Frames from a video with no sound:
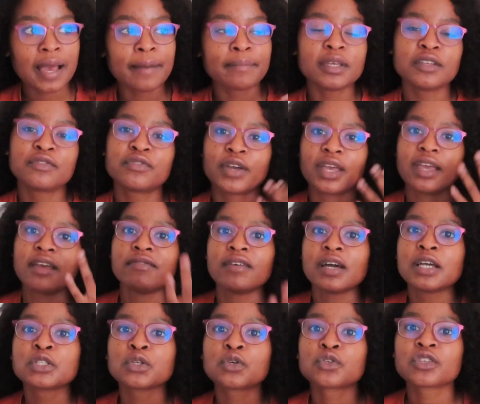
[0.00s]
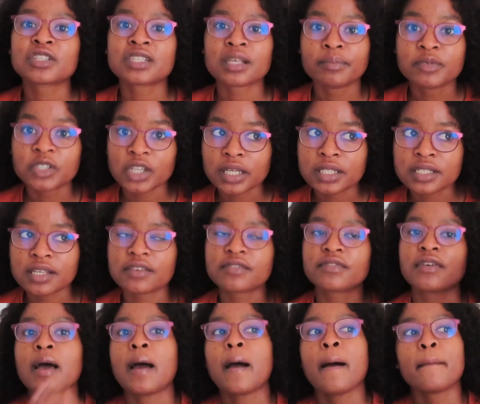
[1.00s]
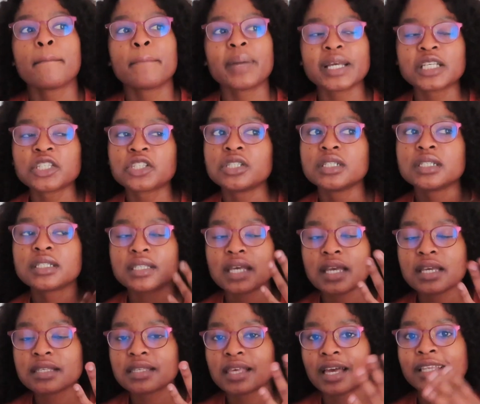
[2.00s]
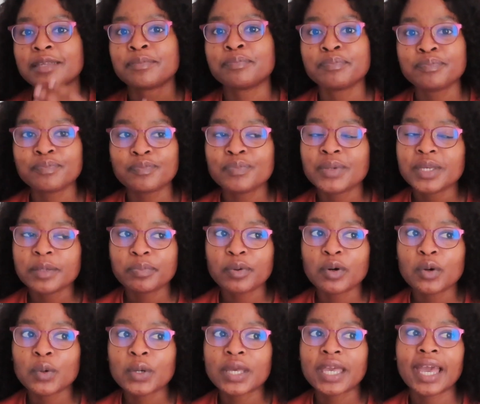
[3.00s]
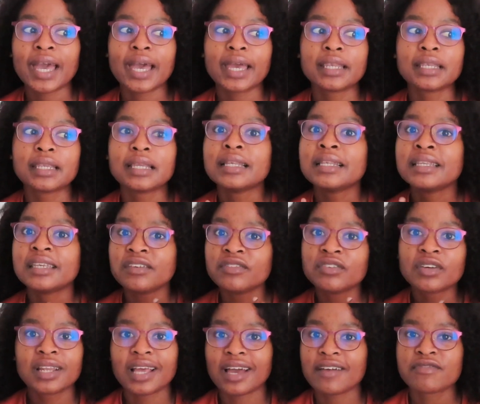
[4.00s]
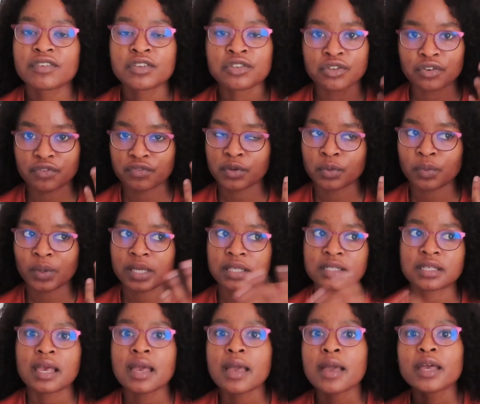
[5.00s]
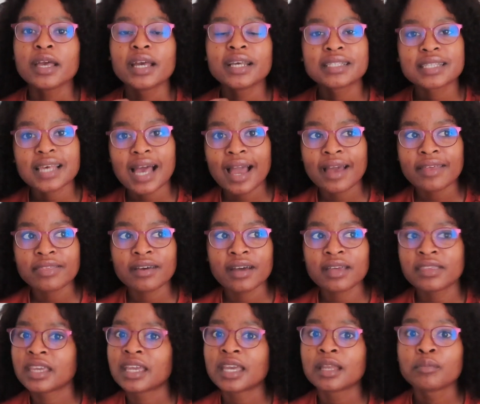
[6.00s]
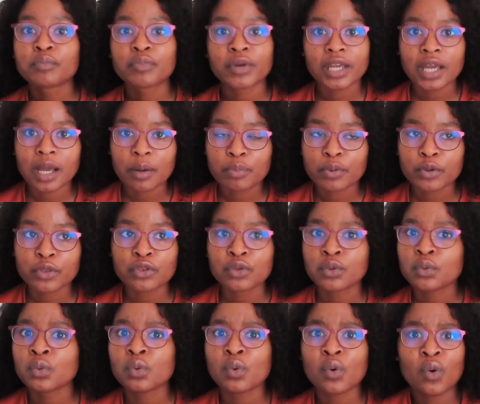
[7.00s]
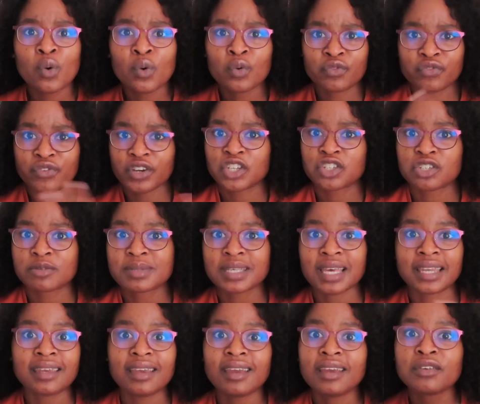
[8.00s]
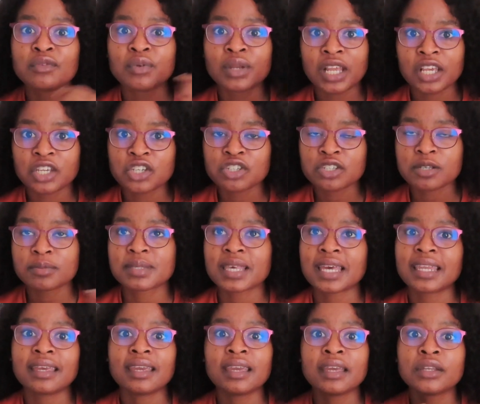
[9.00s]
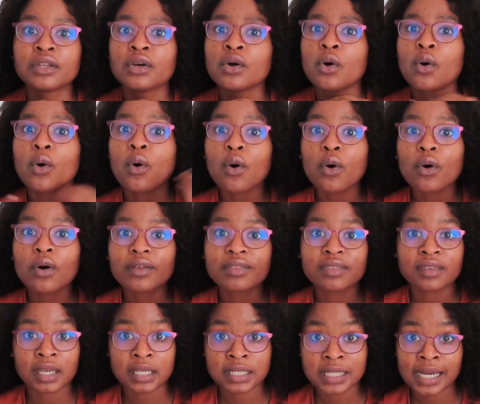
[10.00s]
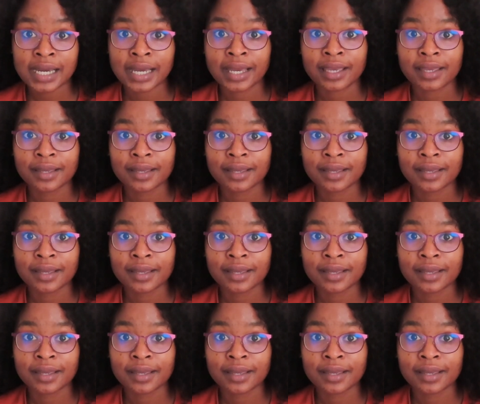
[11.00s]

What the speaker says: I mean, forever is also subjective. But she says that people can leave your life in different ways. It's either they can break up with you, or friendships can end, relationships can end, or they die.